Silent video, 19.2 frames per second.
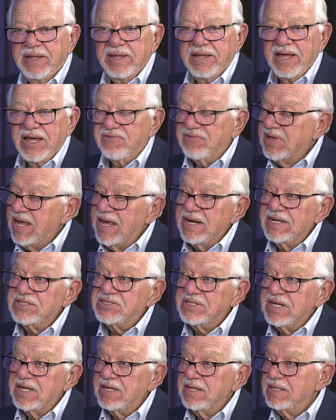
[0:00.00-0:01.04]

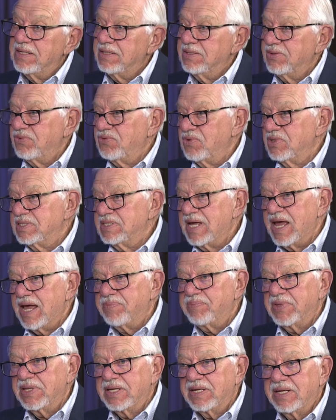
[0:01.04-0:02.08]
Afghanistan, what's
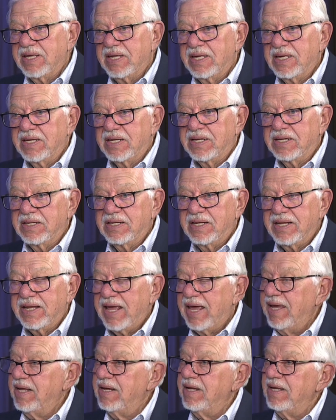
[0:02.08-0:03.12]
happening in
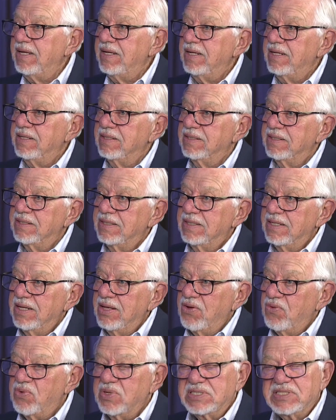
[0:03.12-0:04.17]
Haiti,
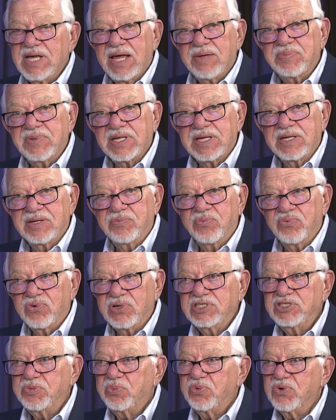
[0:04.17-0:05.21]
what's happening in
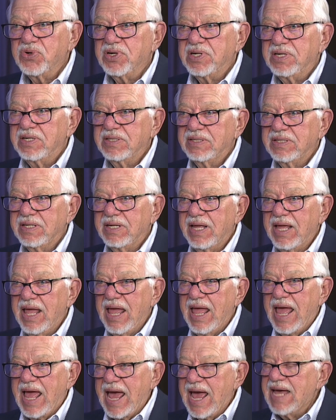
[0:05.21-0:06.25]
Bridgeport.
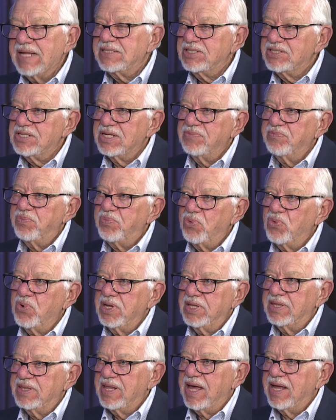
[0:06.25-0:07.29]
At some
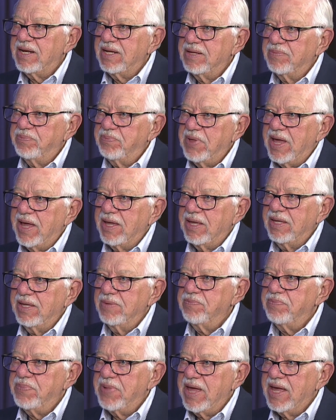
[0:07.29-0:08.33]
point, that
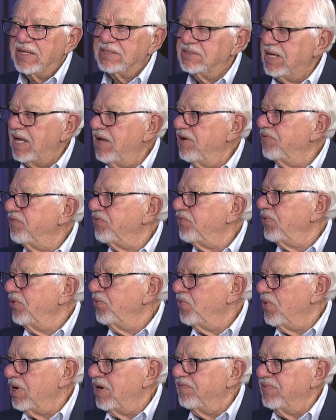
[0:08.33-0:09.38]
impacts every
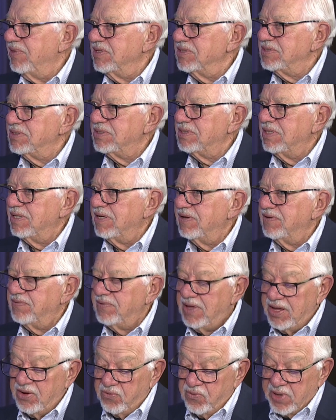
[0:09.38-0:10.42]
one of this, uh,
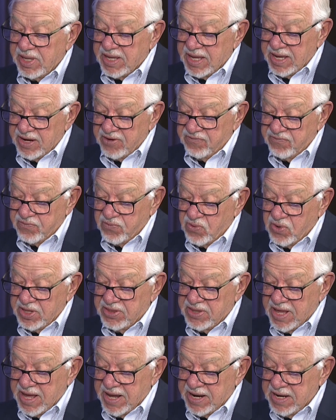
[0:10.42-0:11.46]
and we can't avoid
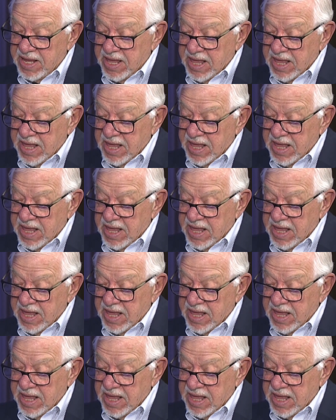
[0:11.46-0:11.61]
that.